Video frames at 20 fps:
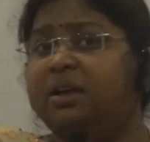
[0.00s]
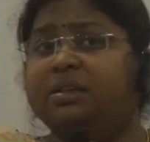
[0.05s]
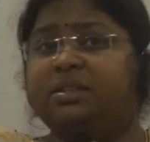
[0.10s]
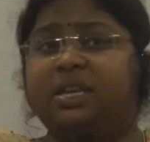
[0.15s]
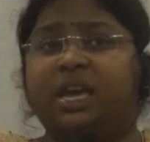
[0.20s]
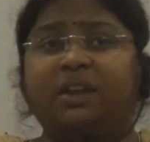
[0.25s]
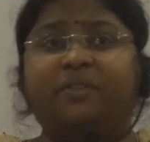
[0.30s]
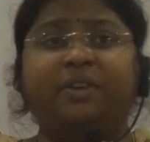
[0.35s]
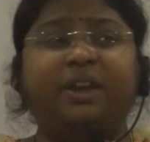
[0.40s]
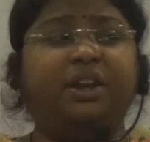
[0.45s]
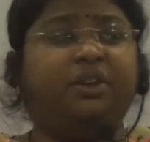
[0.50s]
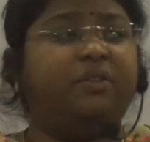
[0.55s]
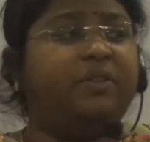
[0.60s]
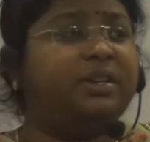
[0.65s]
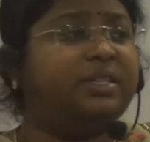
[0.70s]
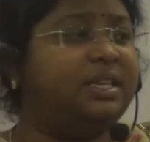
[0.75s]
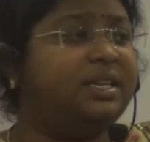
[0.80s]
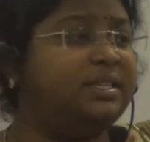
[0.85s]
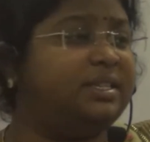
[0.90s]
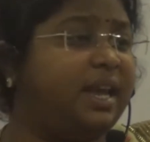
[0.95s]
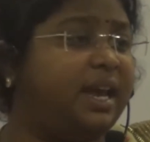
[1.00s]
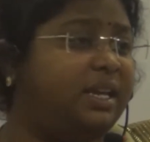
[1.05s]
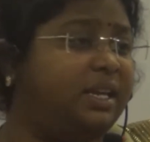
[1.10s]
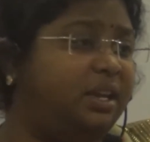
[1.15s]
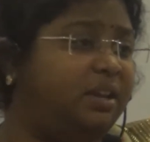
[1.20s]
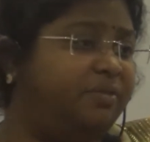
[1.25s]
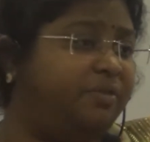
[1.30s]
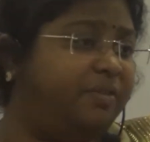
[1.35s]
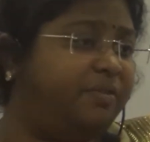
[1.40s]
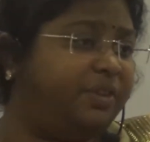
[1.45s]
January 26,
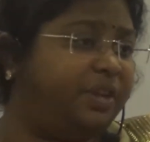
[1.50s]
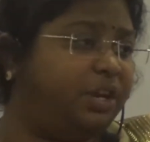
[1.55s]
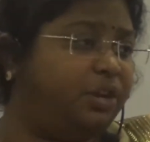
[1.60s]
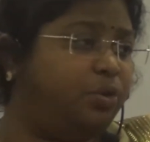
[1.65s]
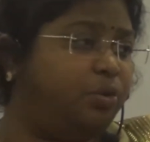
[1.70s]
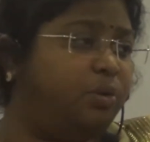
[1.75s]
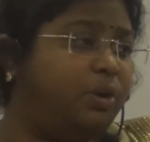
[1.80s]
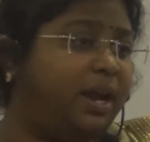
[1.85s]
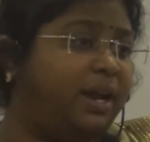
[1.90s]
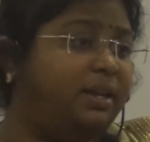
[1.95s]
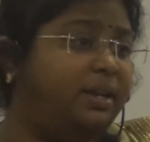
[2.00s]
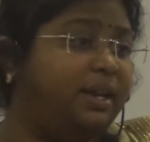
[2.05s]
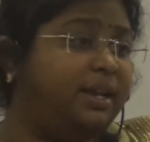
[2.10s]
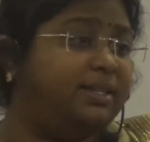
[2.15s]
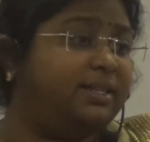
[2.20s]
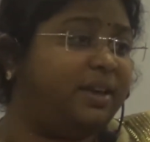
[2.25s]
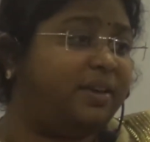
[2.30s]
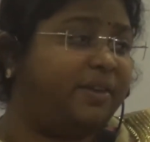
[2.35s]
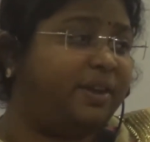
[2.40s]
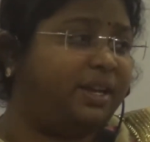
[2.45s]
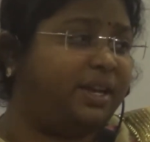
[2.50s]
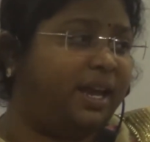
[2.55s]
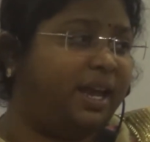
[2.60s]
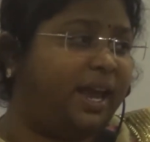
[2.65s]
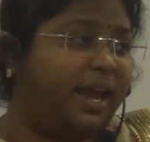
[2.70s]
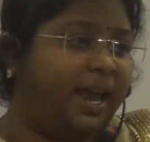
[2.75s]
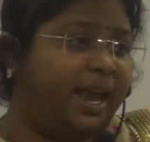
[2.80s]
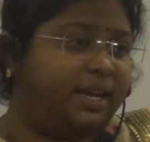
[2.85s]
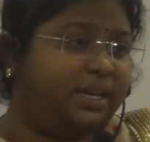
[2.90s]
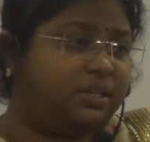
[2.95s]
1950 to
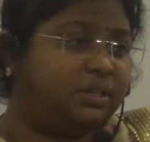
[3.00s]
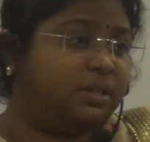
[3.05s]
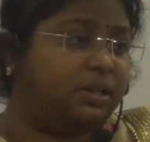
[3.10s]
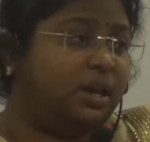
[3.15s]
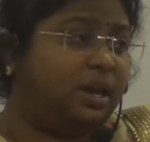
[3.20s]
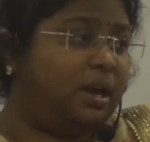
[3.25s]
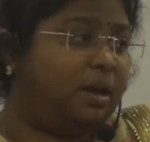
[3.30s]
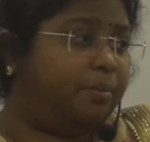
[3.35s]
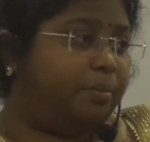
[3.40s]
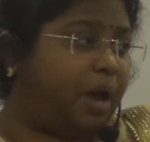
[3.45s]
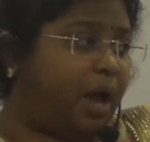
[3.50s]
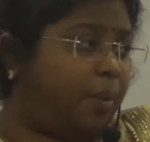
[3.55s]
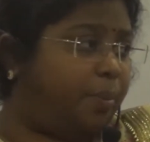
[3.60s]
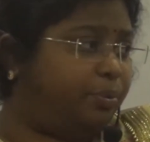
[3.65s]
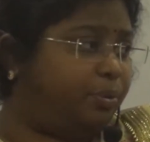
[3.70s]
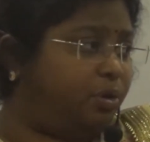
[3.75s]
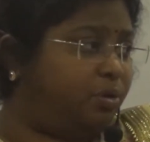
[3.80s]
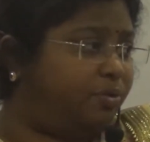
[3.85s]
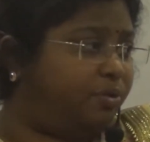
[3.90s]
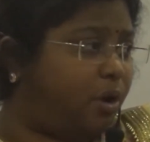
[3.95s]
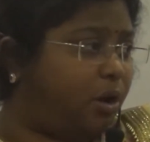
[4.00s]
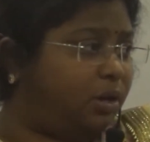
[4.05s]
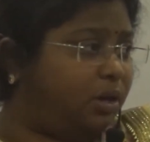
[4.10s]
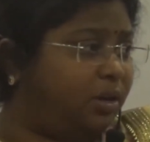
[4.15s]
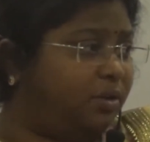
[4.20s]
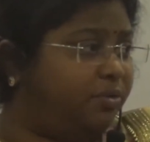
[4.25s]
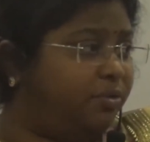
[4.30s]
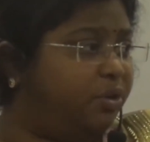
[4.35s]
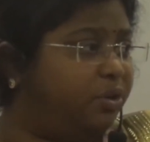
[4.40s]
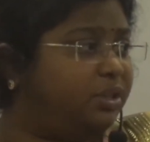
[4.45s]
1978, up to
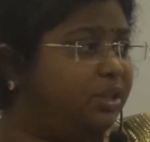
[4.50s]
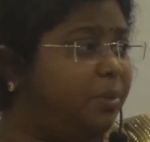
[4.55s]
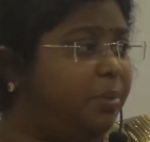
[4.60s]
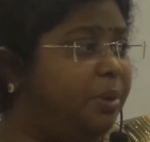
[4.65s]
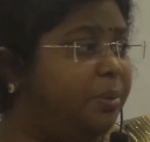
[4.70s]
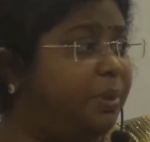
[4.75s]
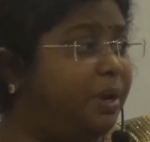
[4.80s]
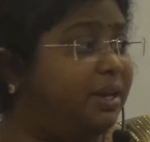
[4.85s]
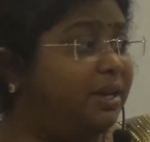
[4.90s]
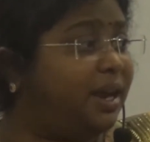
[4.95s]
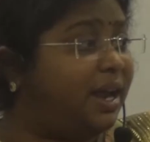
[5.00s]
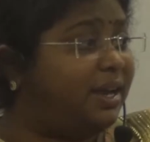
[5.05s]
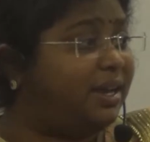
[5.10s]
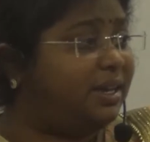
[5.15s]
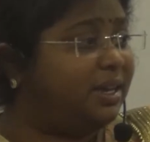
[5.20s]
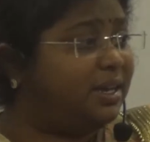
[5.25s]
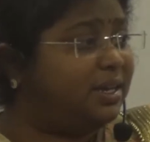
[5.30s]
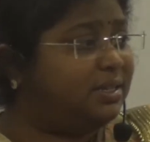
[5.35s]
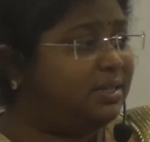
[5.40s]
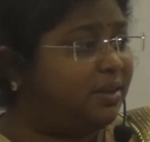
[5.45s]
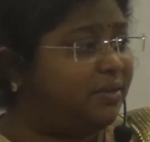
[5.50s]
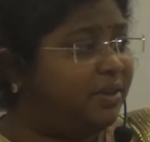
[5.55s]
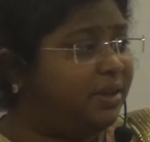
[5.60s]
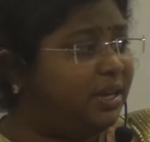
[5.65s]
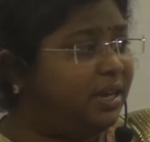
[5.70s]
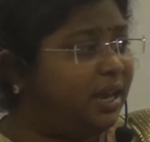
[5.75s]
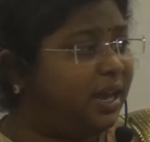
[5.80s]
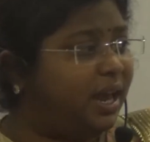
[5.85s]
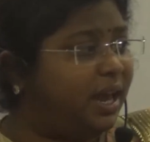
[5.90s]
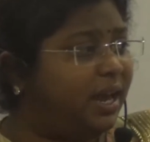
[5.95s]
44th Amendment
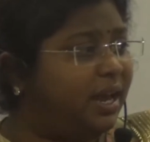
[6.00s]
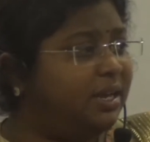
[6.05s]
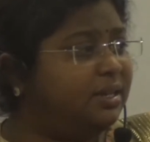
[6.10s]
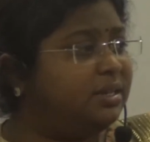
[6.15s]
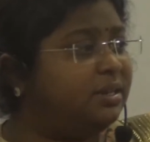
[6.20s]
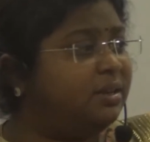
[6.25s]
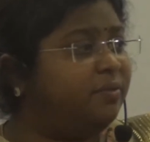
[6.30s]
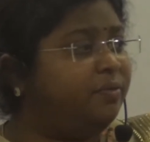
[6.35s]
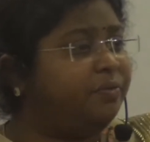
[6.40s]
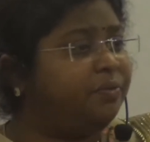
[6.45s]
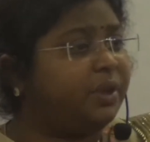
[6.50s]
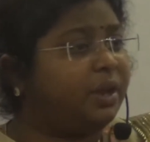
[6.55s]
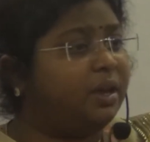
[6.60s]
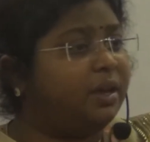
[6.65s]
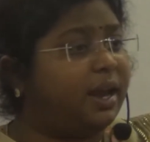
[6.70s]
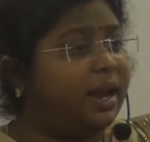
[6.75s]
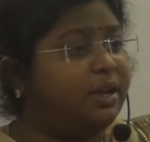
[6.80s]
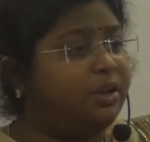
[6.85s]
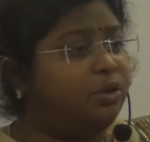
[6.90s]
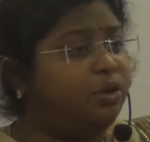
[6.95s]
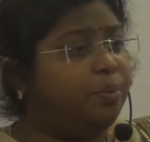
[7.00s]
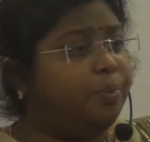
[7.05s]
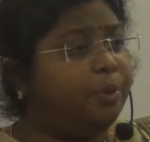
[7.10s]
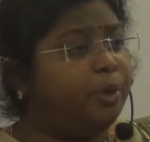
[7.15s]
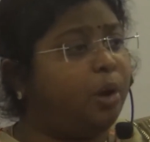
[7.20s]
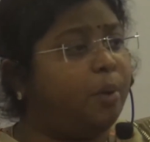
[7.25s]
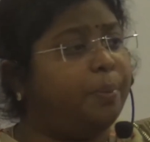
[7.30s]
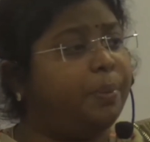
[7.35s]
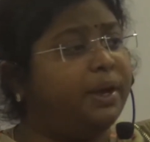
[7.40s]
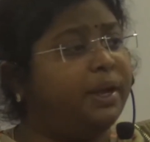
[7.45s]
1978, right to
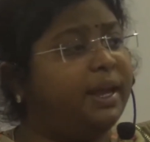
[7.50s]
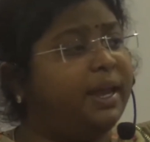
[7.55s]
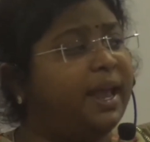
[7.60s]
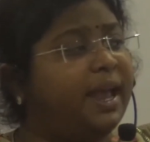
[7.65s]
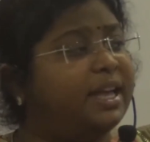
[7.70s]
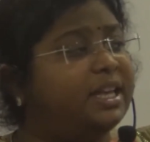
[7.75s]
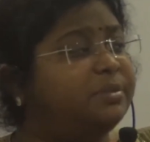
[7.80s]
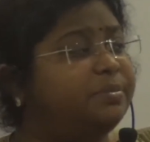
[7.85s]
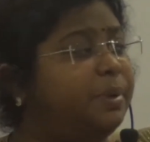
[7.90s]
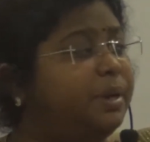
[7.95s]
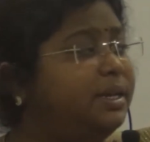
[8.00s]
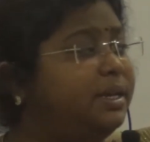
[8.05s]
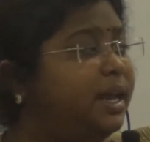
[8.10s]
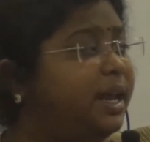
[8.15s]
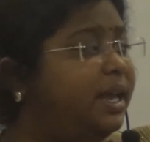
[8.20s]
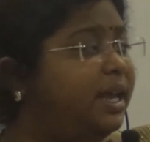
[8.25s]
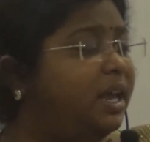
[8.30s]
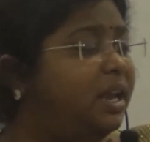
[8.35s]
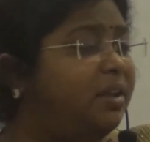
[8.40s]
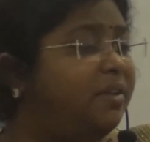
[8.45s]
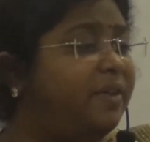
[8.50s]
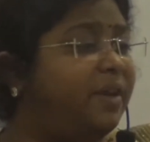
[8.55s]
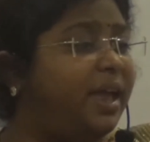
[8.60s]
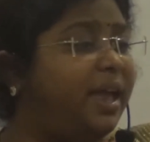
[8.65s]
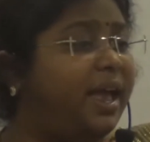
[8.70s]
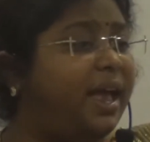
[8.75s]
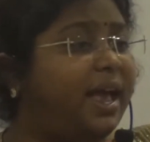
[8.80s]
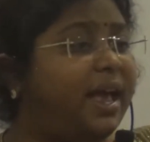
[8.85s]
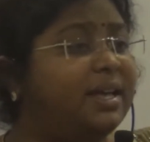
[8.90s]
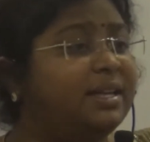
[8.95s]
property has been taken
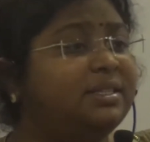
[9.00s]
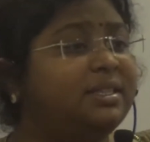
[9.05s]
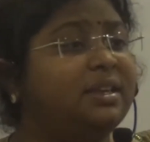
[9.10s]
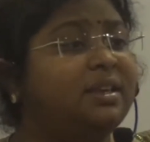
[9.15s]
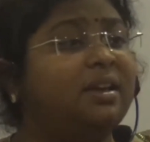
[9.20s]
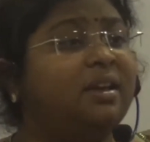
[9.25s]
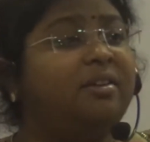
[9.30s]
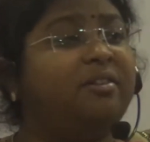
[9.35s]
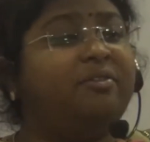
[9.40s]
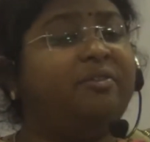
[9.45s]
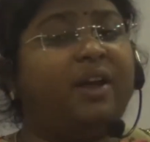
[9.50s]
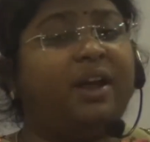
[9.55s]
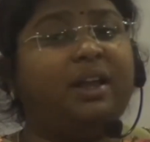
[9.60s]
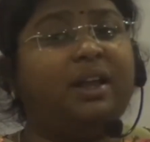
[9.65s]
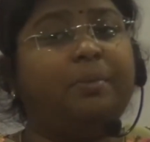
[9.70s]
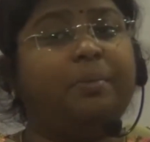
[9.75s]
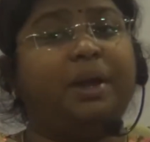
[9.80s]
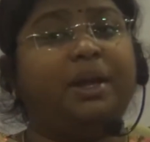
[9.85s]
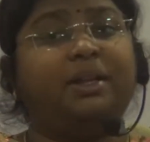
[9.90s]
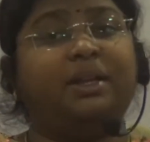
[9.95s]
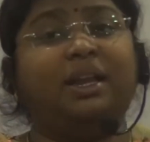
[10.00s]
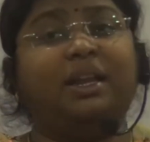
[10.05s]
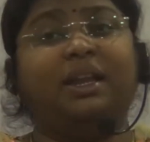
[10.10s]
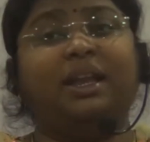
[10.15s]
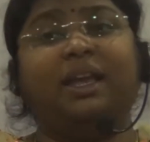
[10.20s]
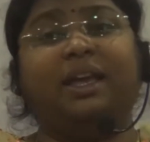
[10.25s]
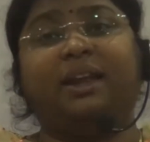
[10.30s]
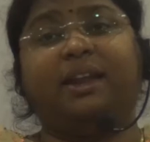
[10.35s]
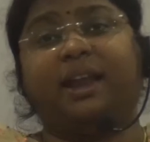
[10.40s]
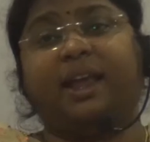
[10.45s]
away as fundamental
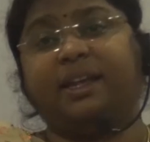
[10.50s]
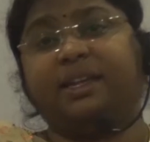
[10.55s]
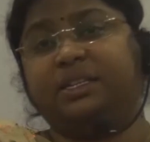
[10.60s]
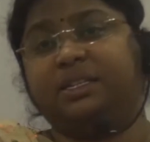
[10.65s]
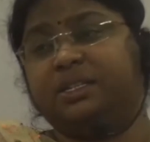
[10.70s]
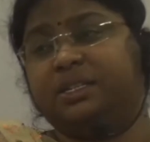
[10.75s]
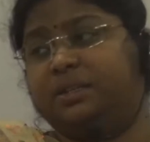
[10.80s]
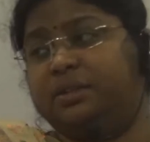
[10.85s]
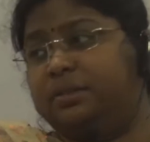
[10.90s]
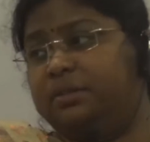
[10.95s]
right.